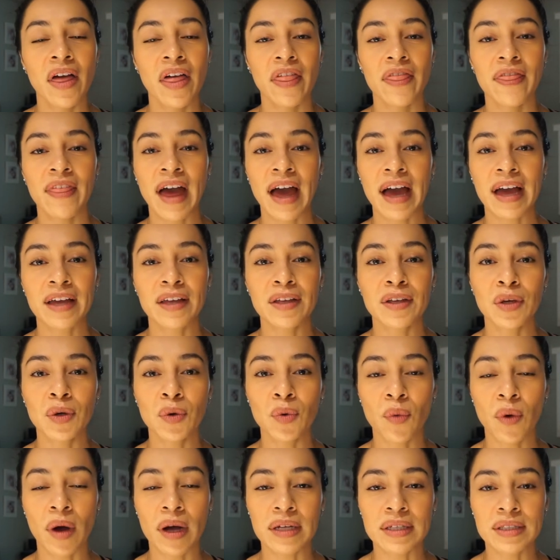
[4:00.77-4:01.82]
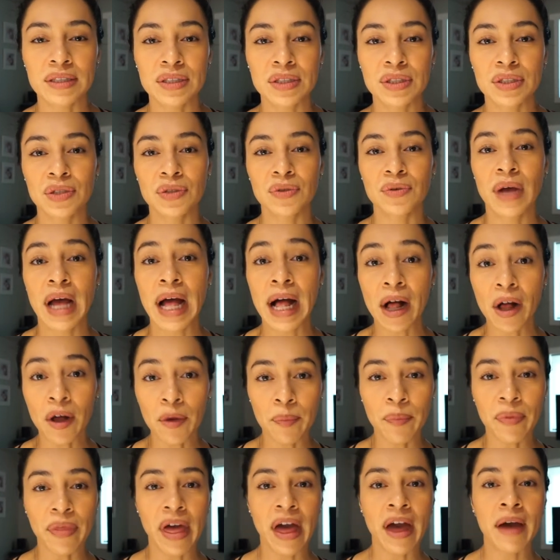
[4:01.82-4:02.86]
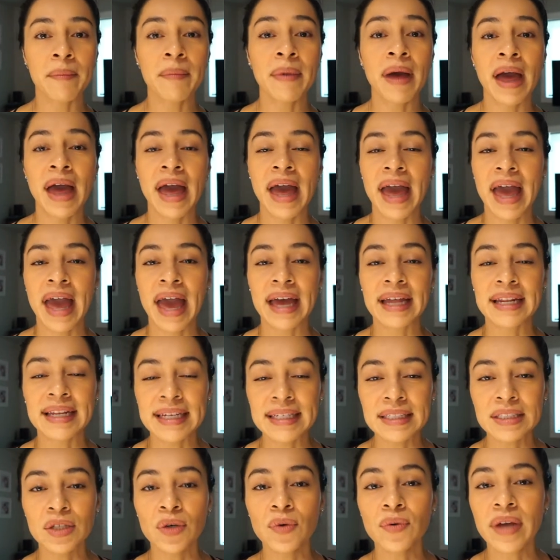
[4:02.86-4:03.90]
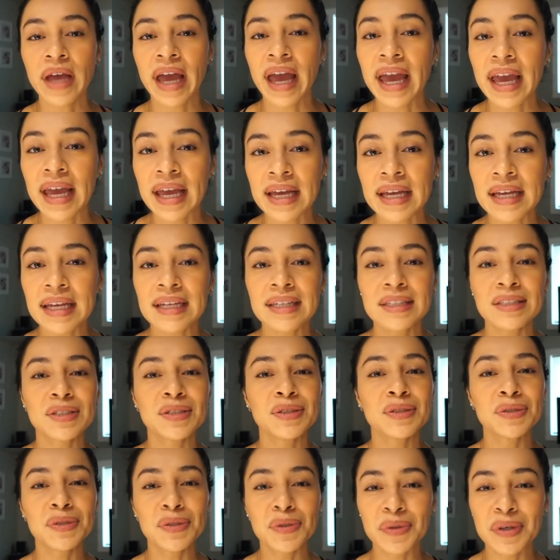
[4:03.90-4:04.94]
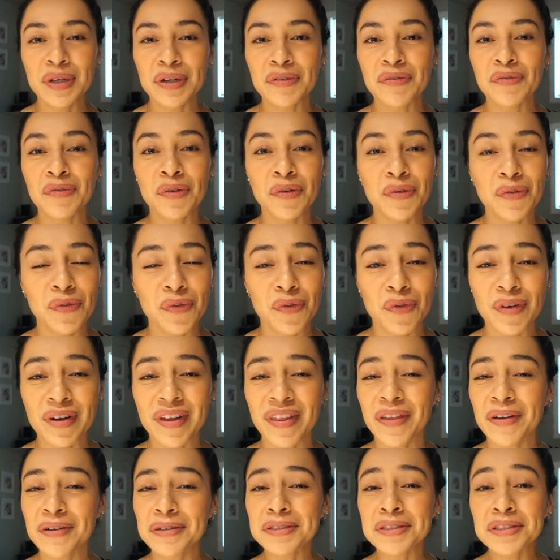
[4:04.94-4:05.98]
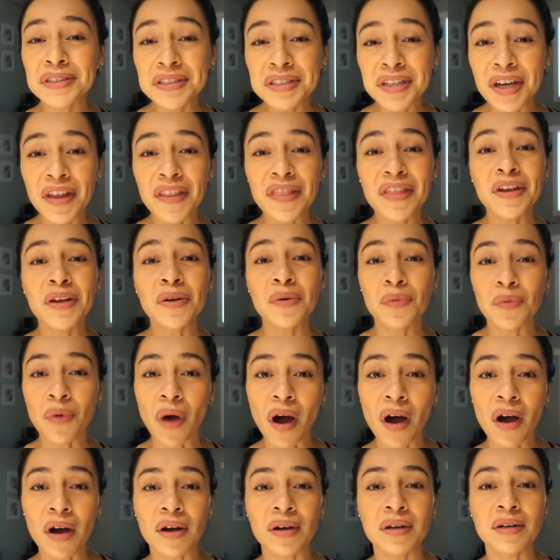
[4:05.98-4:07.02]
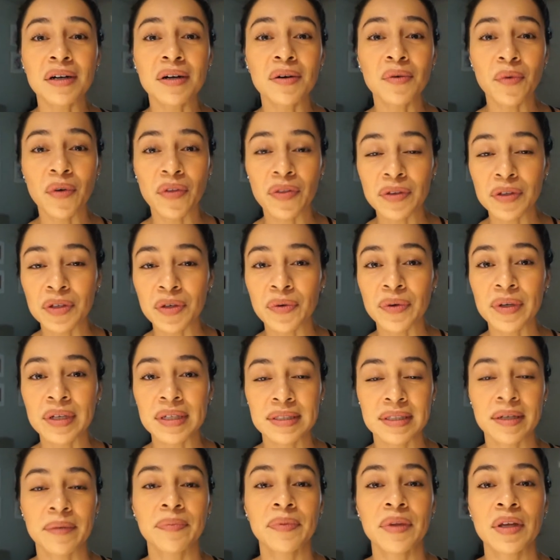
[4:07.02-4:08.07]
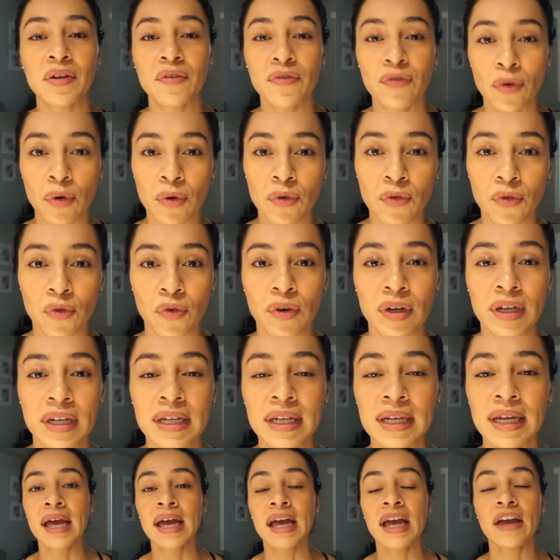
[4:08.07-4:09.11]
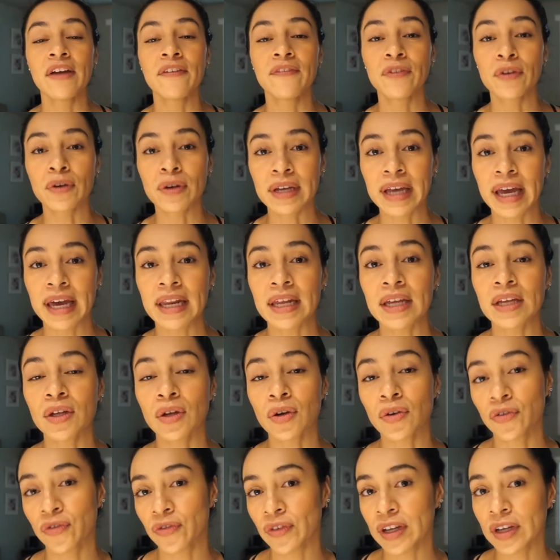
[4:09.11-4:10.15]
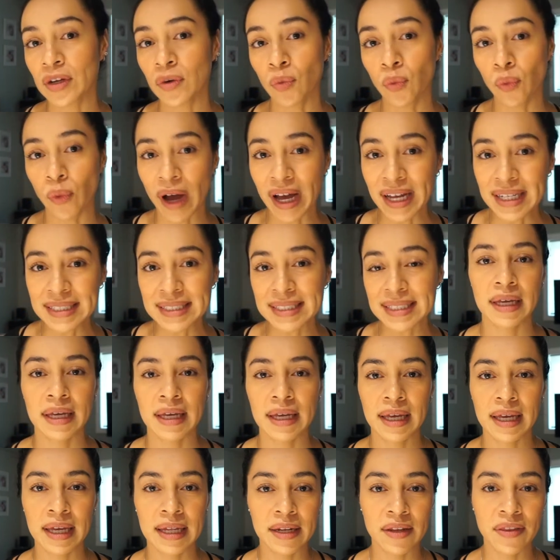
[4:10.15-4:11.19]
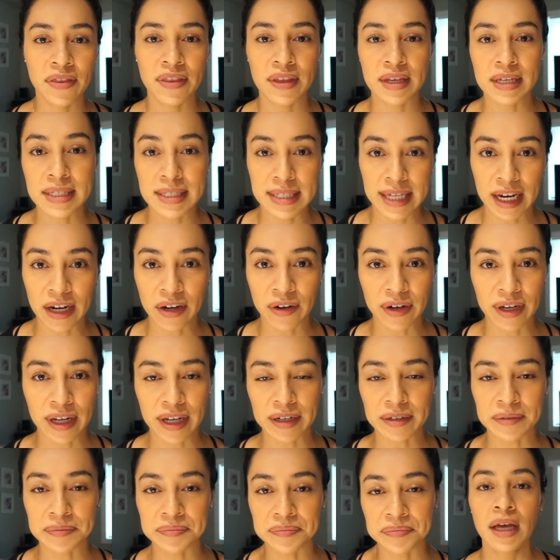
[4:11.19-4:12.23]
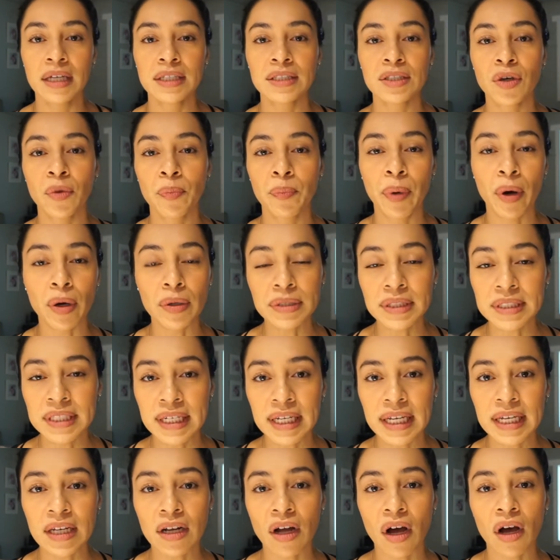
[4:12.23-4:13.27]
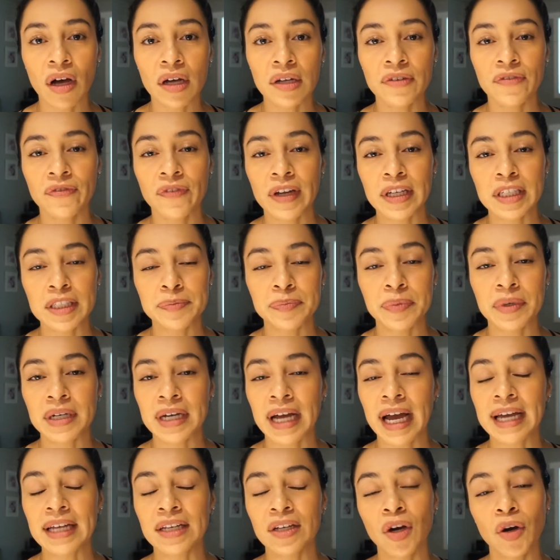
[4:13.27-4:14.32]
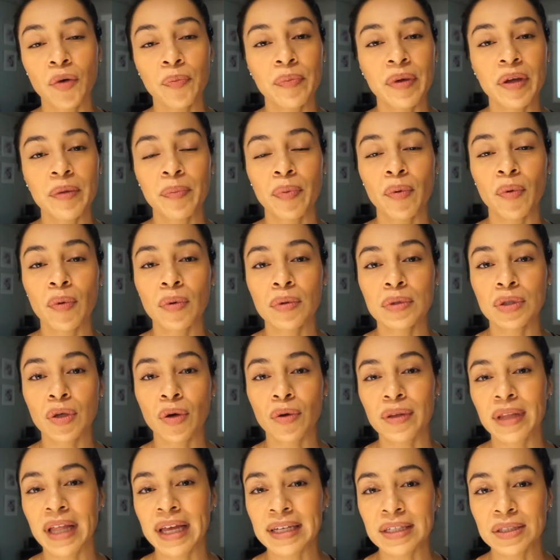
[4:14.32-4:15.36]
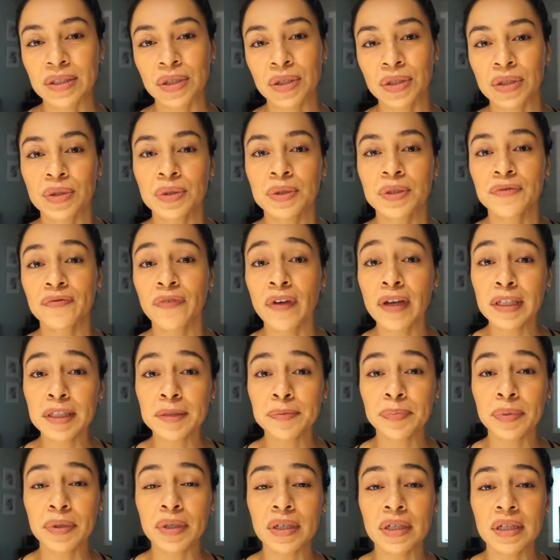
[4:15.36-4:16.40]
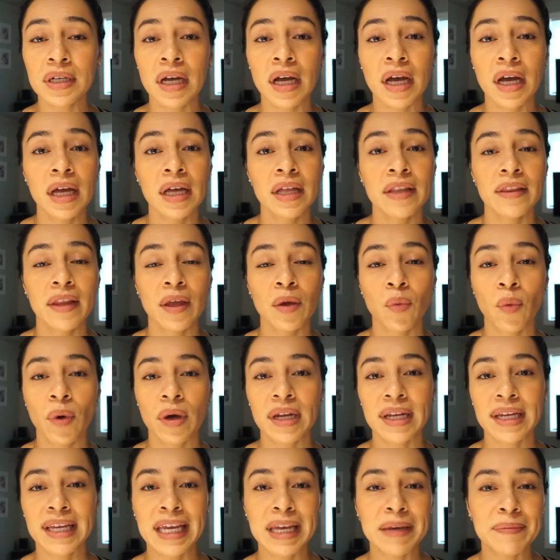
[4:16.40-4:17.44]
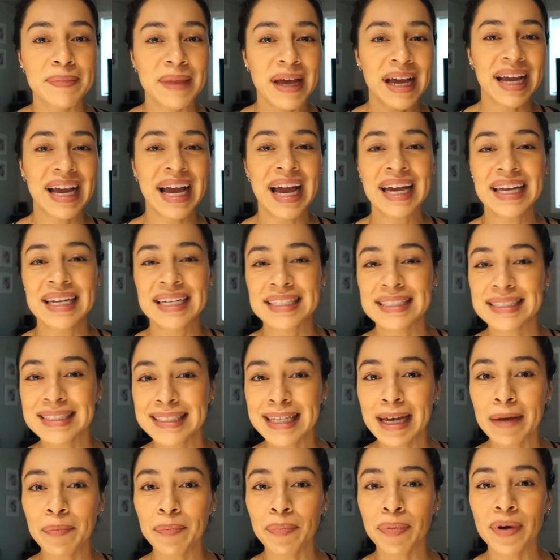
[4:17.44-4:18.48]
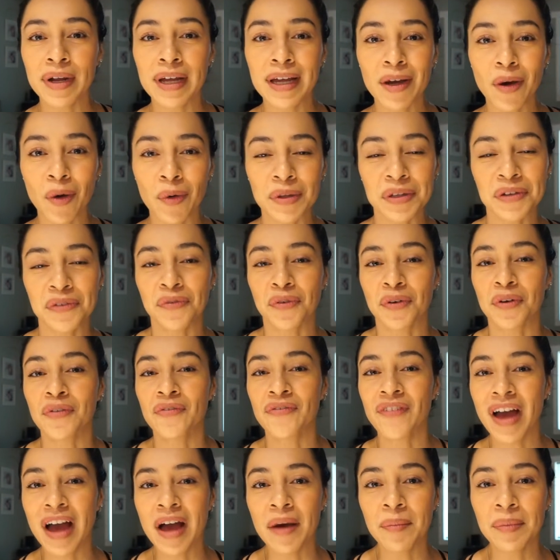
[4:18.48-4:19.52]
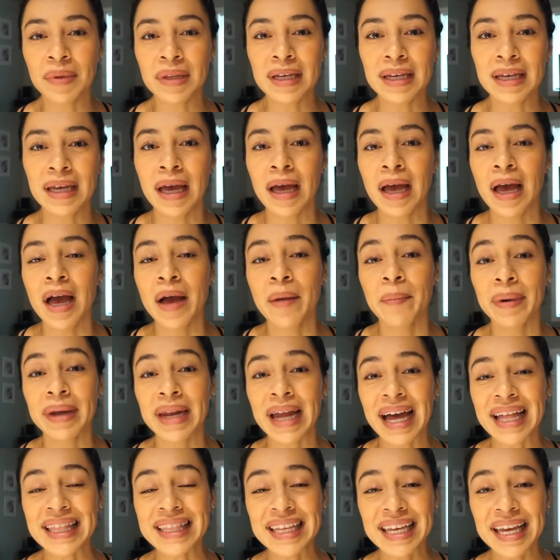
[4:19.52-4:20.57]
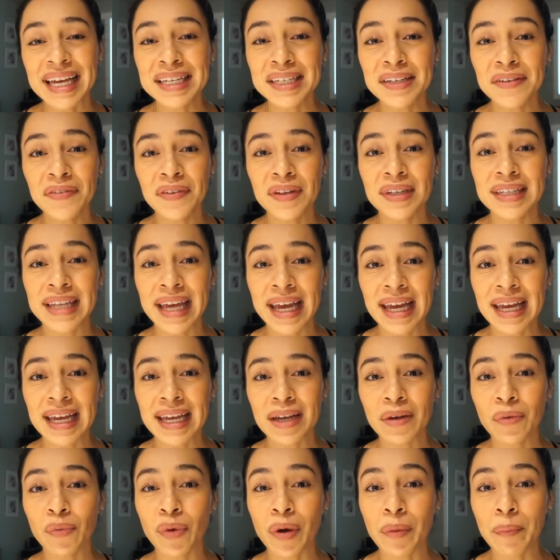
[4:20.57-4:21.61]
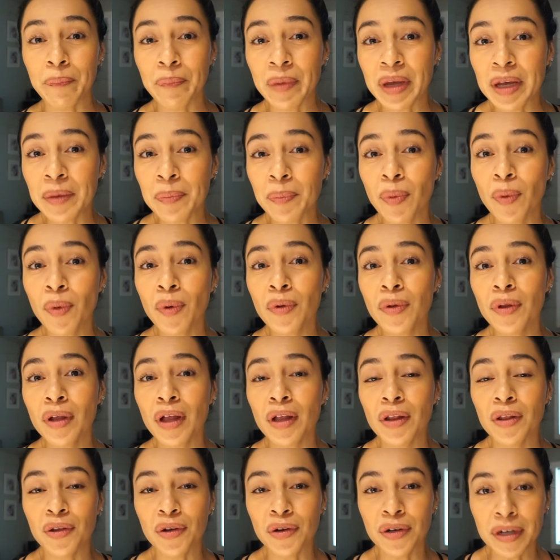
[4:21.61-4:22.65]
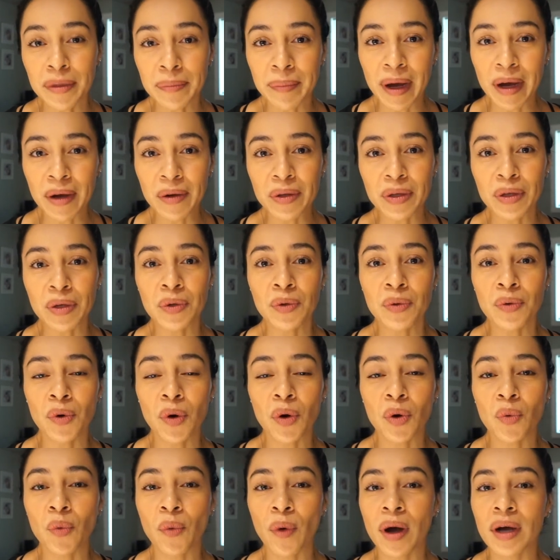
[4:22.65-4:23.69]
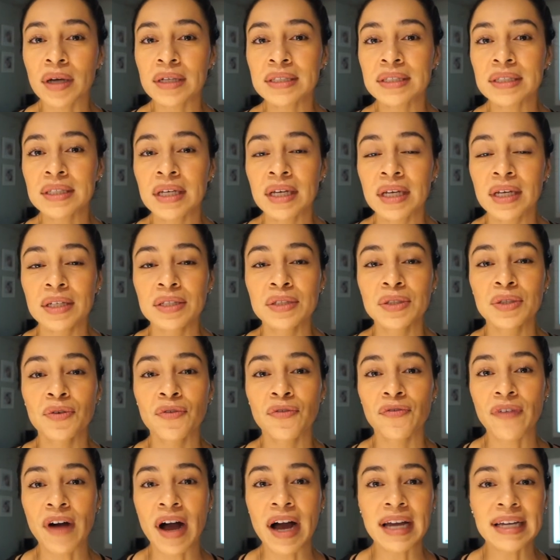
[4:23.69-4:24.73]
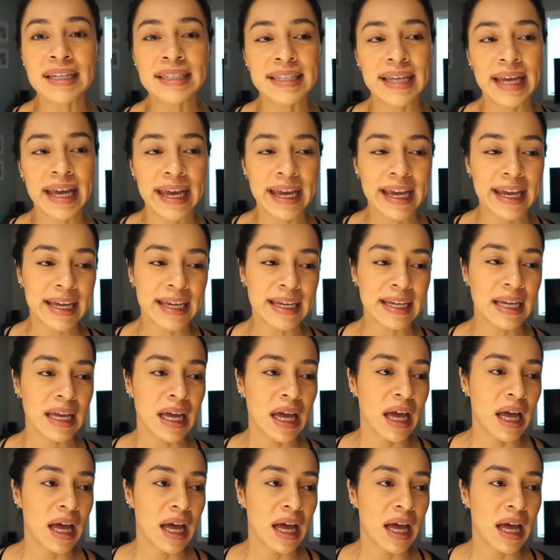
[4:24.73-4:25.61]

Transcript: that you want to help them. And it's okay to do it for free. There's nothing wrong with doing something for free if you're getting your feet wet in this area. So posting it on Facebook, I know people don't like to use Facebook. They want to keep that kind of separate, only for family. But at the end of the day, when people learn about you or want to find a